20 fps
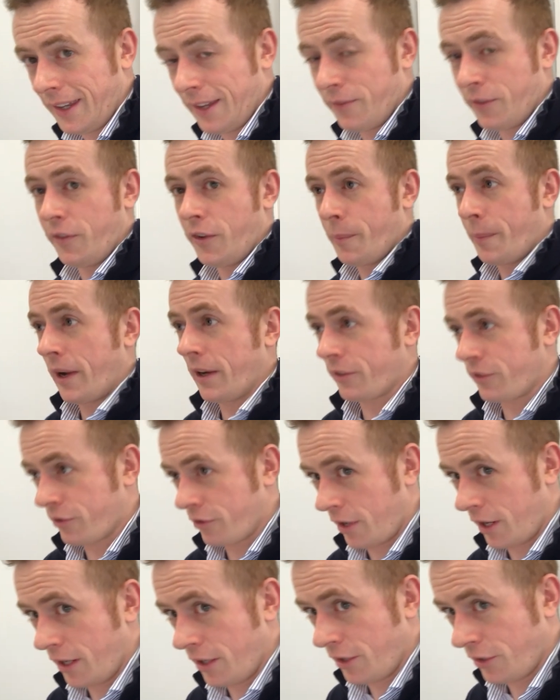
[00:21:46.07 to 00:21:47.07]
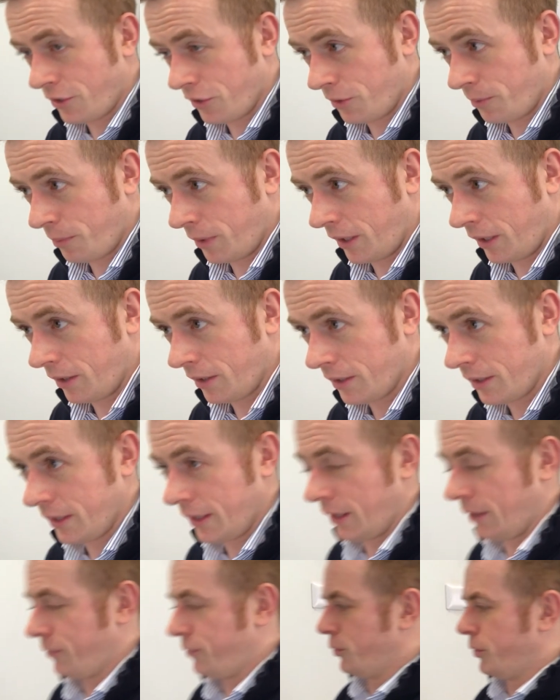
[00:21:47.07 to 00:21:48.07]
Even if you're back straight, you shouldn't be
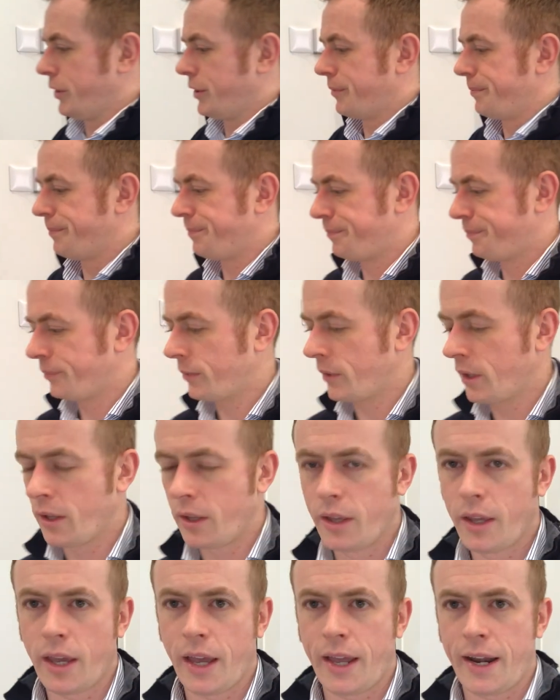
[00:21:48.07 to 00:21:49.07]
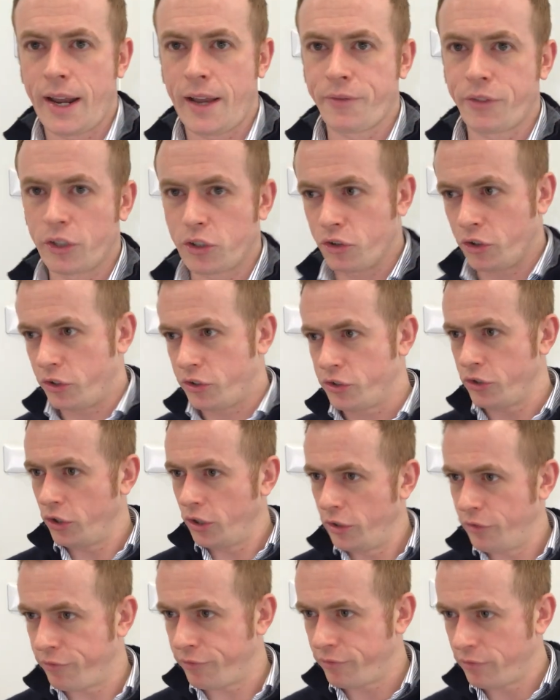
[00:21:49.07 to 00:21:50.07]
leaning forward and have the good
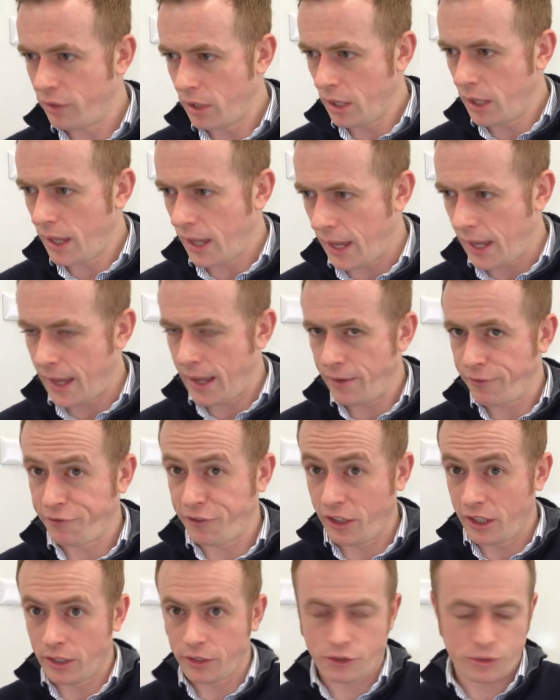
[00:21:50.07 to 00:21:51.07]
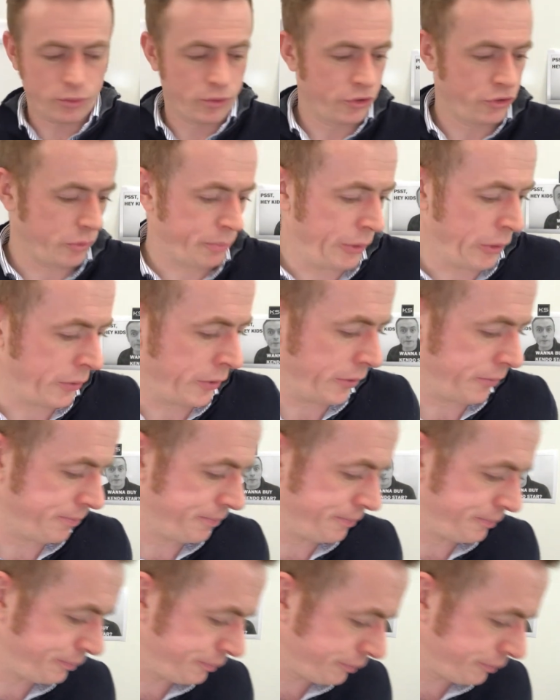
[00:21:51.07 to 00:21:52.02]
sort of feeling towards your opponent.